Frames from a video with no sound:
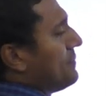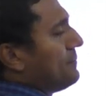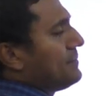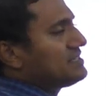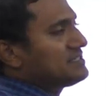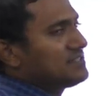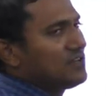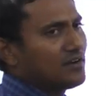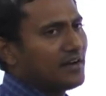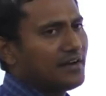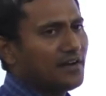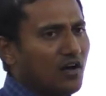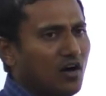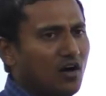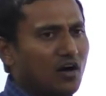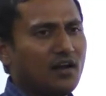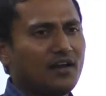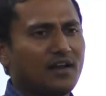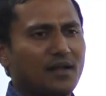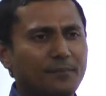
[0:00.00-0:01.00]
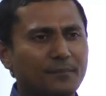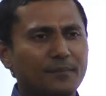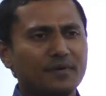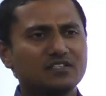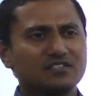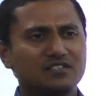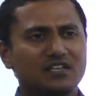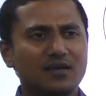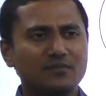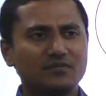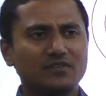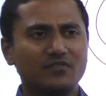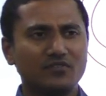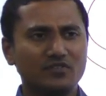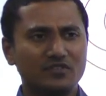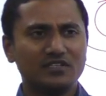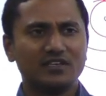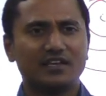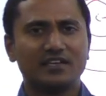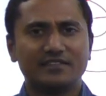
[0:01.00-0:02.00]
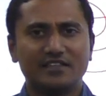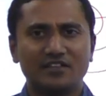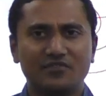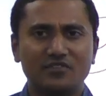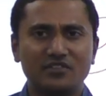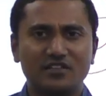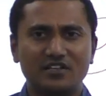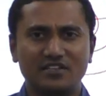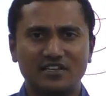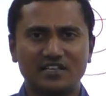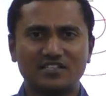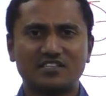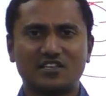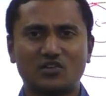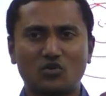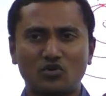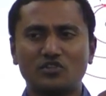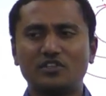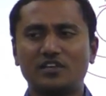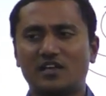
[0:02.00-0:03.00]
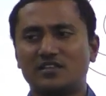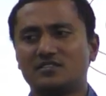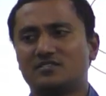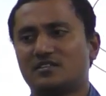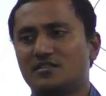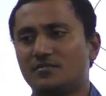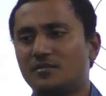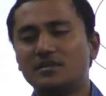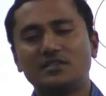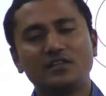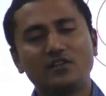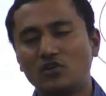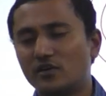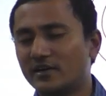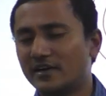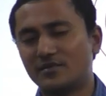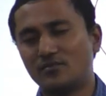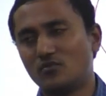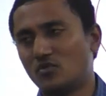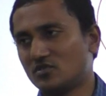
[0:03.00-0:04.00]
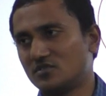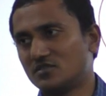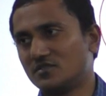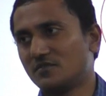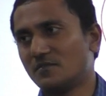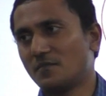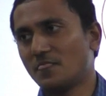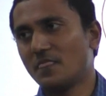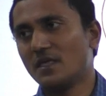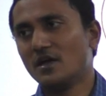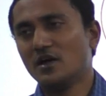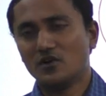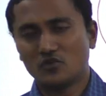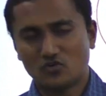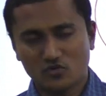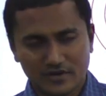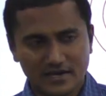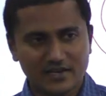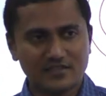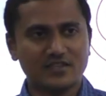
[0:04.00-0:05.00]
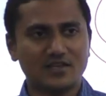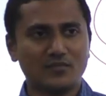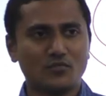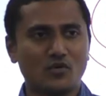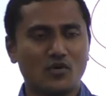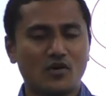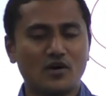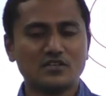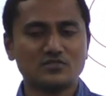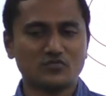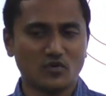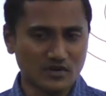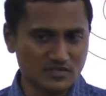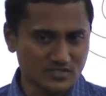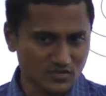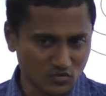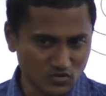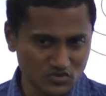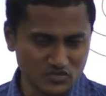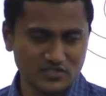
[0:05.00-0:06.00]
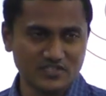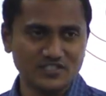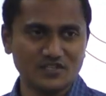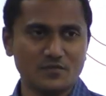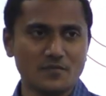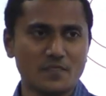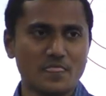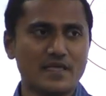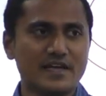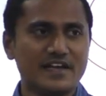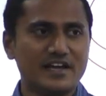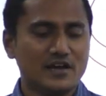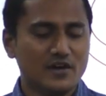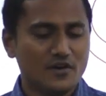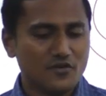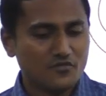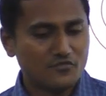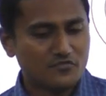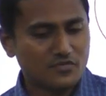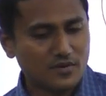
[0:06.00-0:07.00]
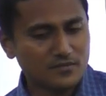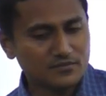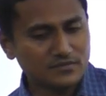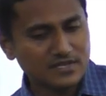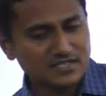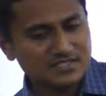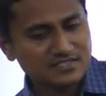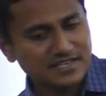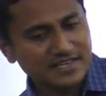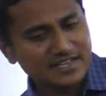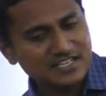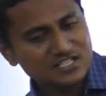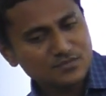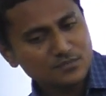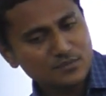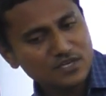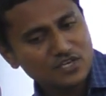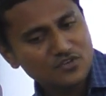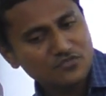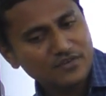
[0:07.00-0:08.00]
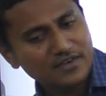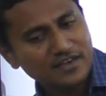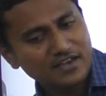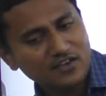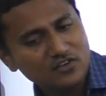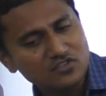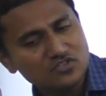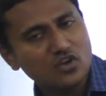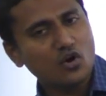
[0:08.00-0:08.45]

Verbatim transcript: Means they'll write all numbers, names, everything, and they'll feel that yes, I wrote the answer, but they'll not get marks. To get the marks, what is the question? From the seismic waves,